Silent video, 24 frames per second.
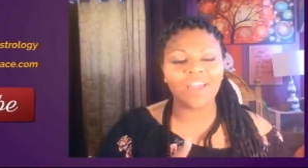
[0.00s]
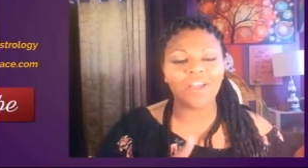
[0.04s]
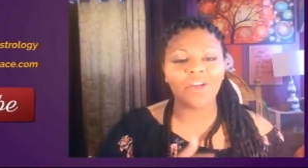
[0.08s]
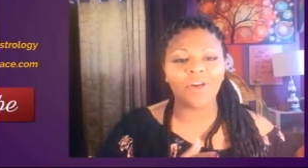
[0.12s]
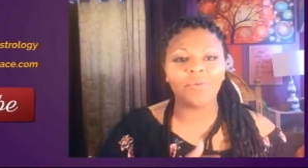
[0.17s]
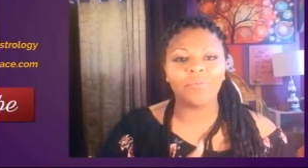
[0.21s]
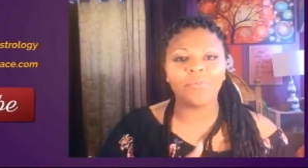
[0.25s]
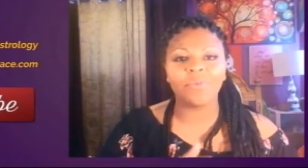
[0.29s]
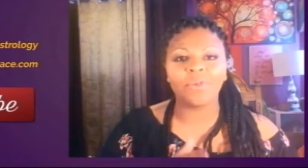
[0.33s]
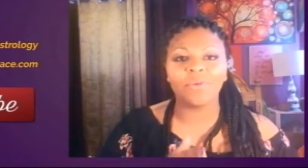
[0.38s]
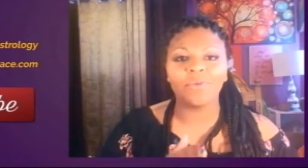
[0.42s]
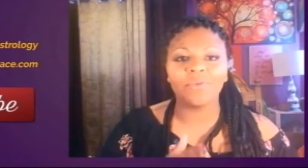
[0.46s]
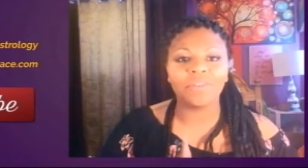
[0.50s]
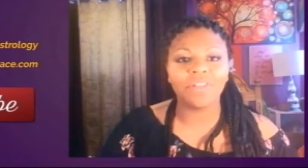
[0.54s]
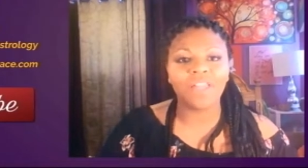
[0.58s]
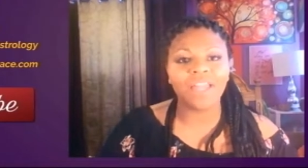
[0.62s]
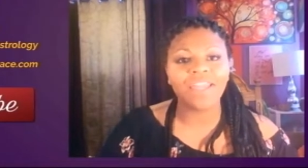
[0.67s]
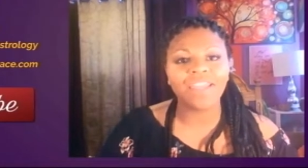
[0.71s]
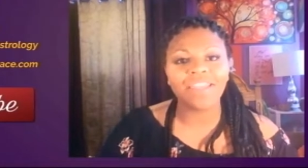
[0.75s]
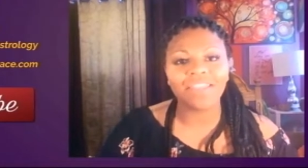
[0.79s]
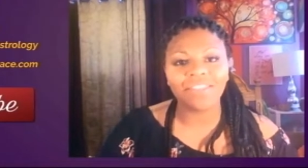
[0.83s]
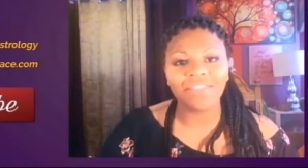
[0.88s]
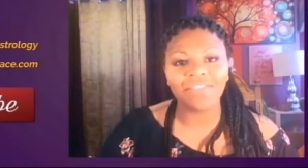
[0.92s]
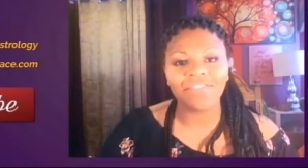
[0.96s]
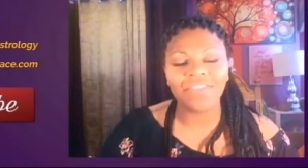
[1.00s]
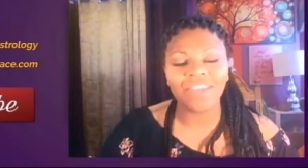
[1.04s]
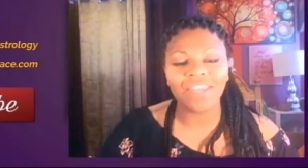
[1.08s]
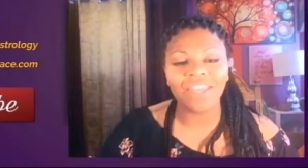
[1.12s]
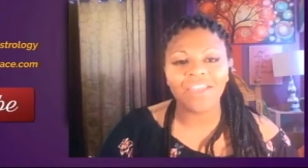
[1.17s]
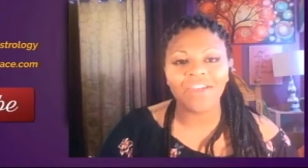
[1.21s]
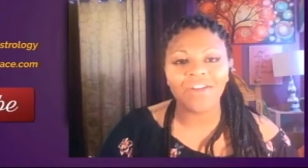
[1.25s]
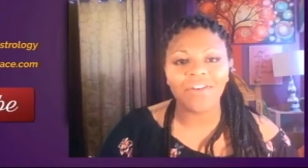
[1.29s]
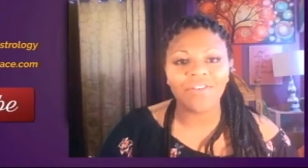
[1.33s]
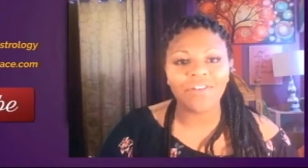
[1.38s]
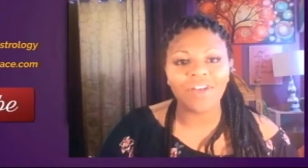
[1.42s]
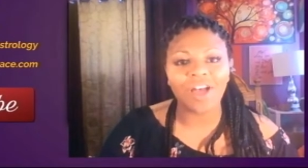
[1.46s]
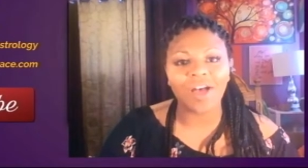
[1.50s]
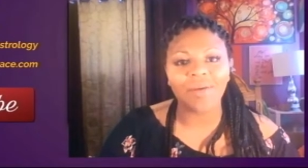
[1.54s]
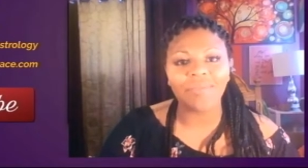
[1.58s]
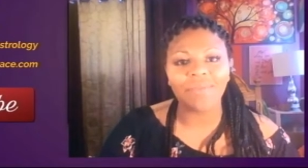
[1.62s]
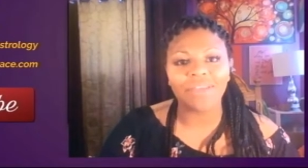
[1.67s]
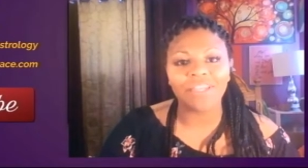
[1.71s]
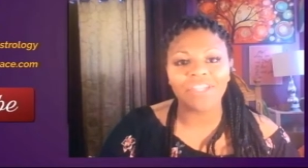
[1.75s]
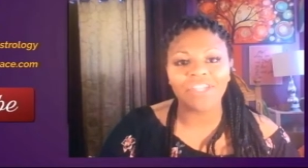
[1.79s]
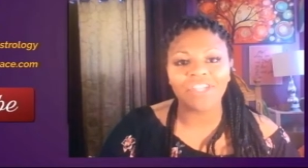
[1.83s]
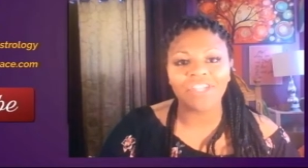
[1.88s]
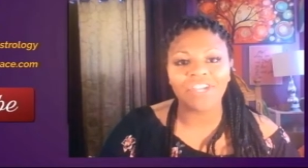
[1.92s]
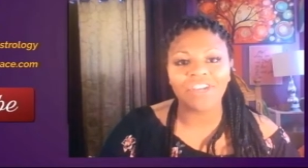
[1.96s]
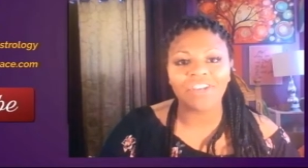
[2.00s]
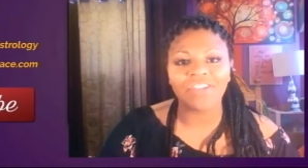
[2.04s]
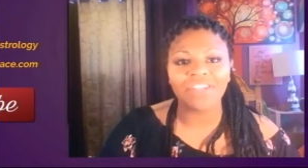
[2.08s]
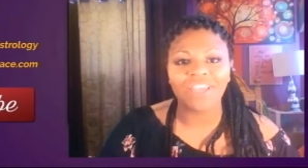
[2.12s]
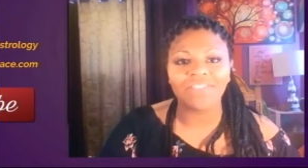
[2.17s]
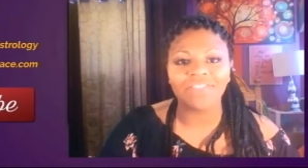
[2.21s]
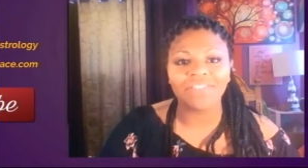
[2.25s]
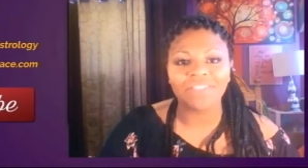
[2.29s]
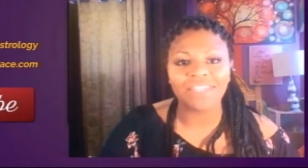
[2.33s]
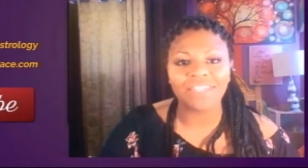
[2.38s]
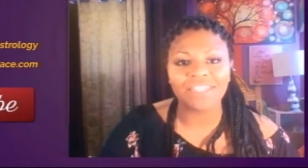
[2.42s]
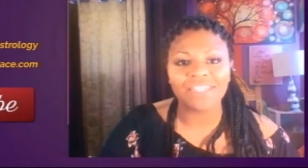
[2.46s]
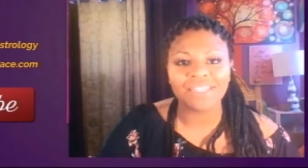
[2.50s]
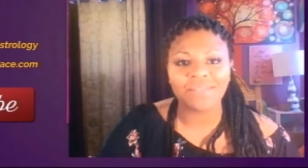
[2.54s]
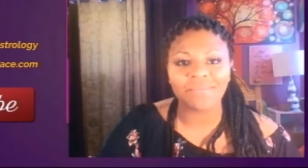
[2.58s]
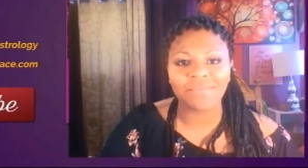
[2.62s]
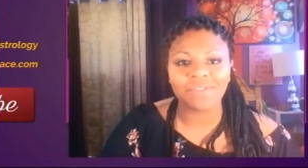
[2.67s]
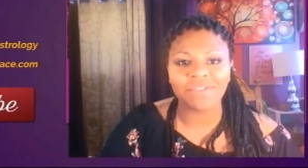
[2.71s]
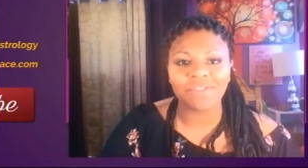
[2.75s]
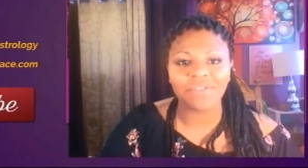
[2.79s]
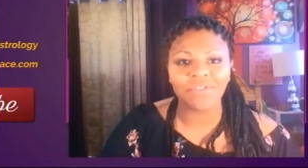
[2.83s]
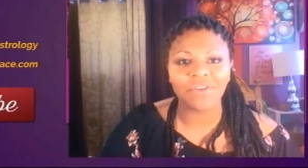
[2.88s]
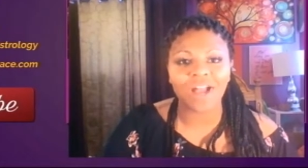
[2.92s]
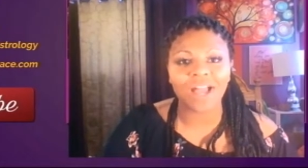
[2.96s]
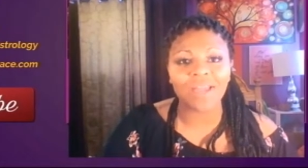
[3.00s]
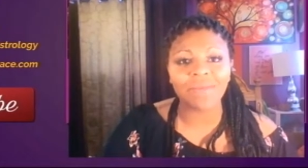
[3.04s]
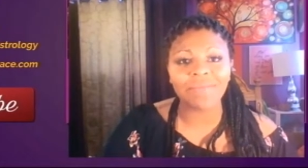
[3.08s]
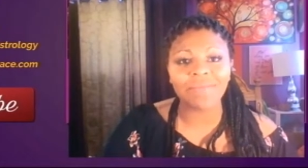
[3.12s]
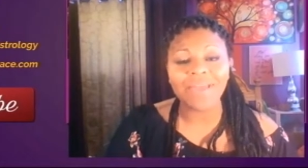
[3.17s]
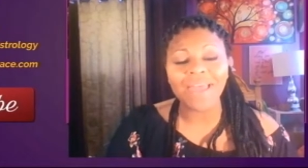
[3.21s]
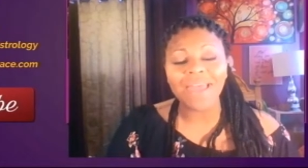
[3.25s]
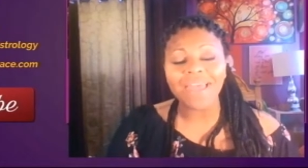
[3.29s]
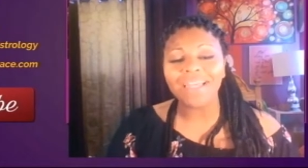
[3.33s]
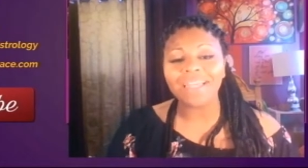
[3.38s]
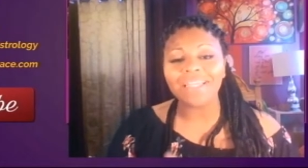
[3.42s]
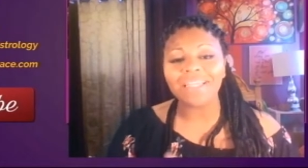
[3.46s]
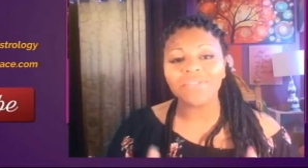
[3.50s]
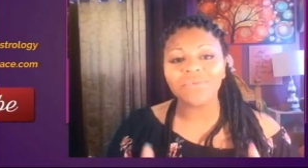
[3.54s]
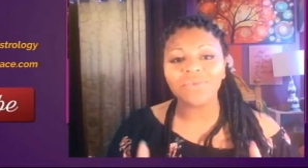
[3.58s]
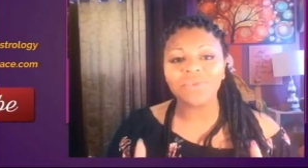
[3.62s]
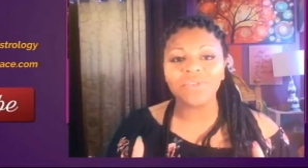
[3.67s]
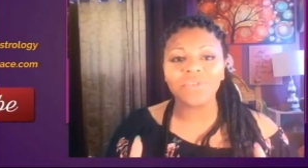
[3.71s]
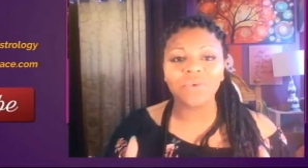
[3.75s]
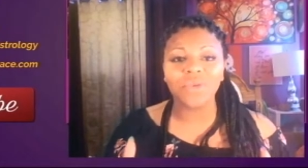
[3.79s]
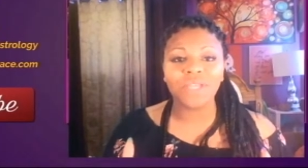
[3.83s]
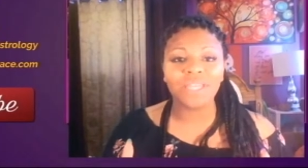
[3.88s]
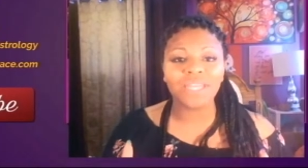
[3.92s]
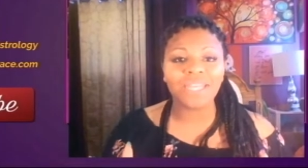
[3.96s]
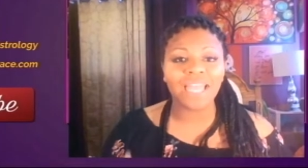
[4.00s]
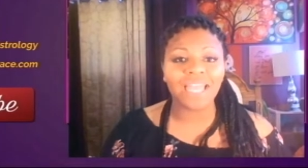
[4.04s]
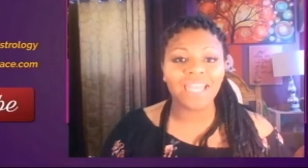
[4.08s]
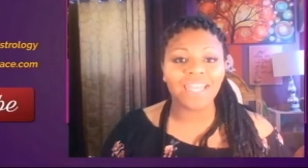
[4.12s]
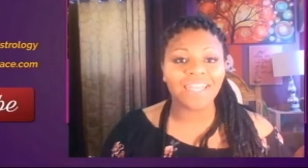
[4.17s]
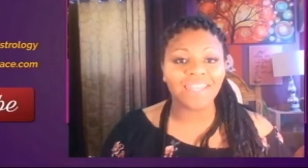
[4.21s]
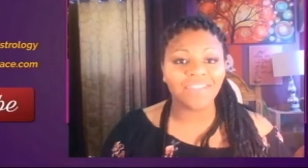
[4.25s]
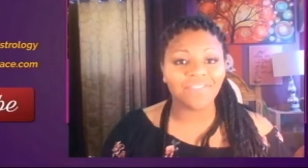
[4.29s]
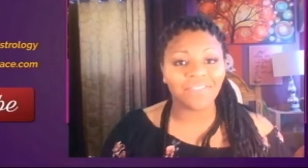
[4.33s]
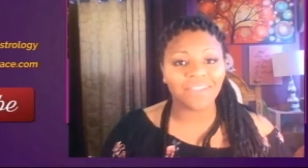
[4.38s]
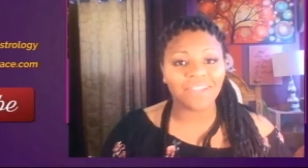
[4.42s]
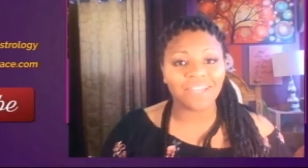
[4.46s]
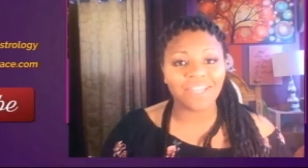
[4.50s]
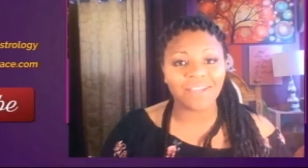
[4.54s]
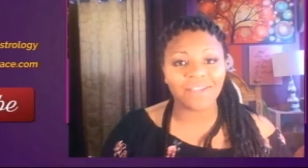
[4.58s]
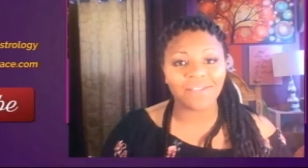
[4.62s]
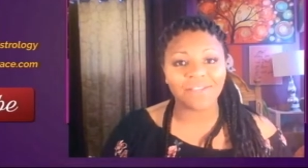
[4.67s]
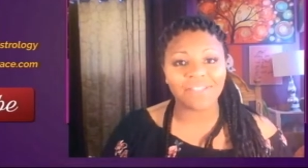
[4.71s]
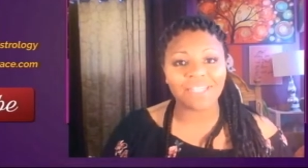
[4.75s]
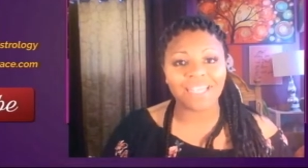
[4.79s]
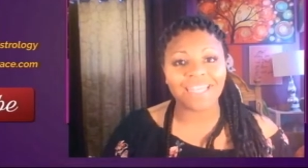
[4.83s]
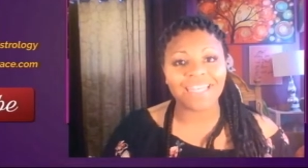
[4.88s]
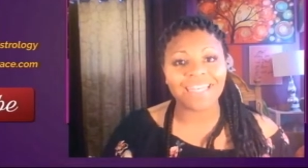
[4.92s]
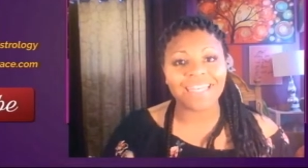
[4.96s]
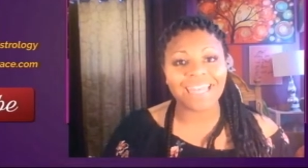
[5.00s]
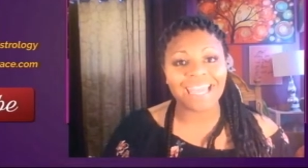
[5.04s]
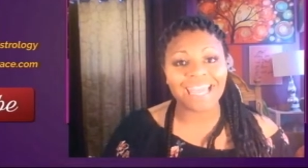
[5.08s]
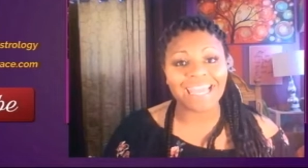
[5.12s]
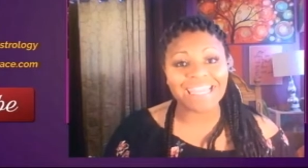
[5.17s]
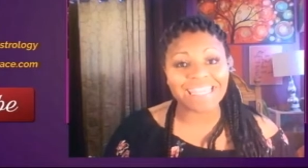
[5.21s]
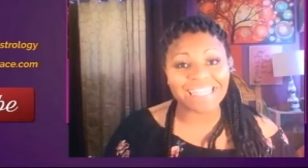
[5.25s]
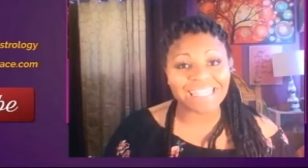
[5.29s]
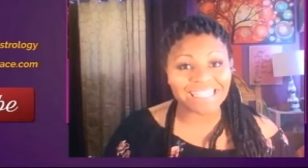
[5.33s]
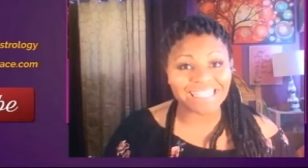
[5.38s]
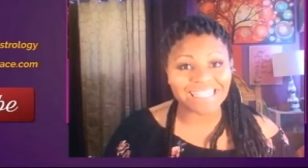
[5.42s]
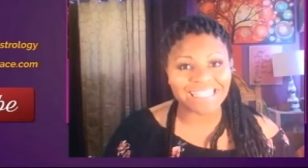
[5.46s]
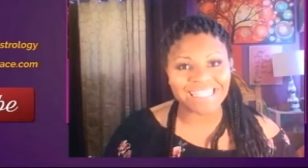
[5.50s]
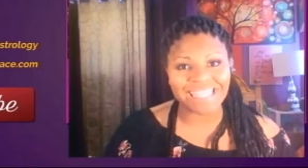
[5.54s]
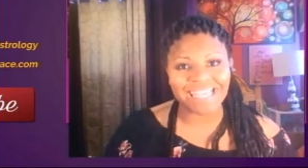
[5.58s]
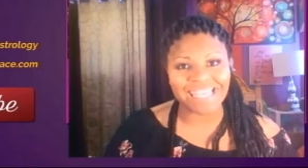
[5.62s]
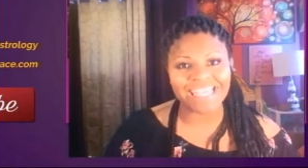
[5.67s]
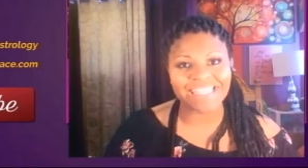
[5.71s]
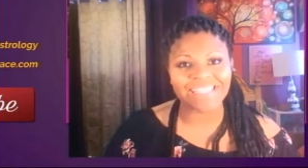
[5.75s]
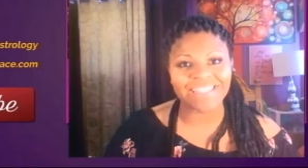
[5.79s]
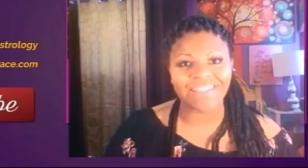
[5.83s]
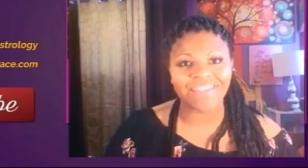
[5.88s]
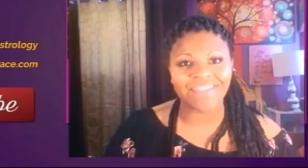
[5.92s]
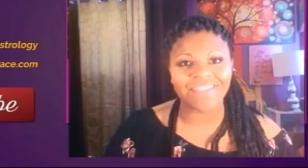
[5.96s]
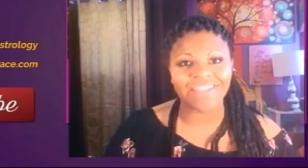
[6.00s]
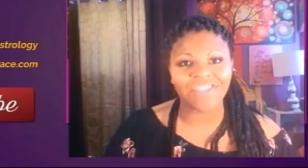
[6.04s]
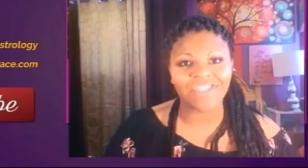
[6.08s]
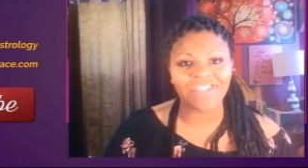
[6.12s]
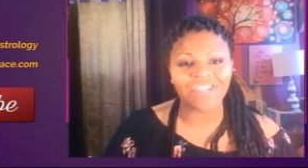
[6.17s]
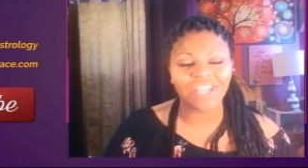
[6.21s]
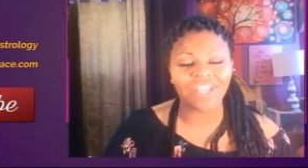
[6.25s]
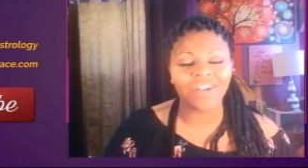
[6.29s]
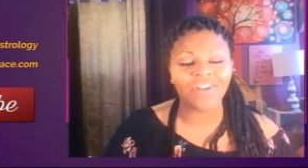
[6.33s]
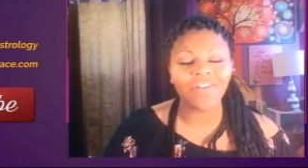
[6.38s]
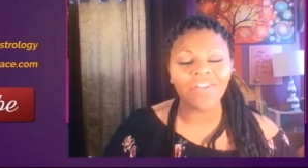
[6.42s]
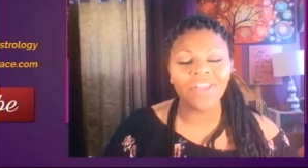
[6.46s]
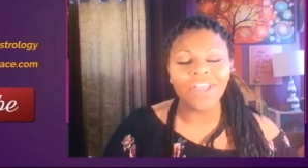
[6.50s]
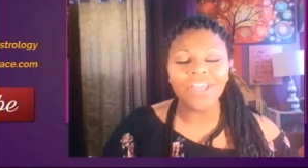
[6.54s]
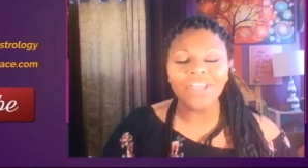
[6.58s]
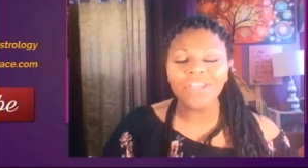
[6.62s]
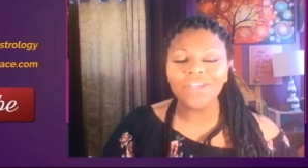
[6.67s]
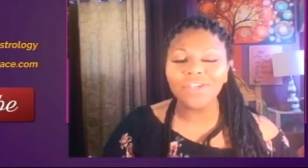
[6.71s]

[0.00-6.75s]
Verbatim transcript: I hope you like the video, comment, share, definitely subscribe because we're doing 90 videos in 90 days on this channel.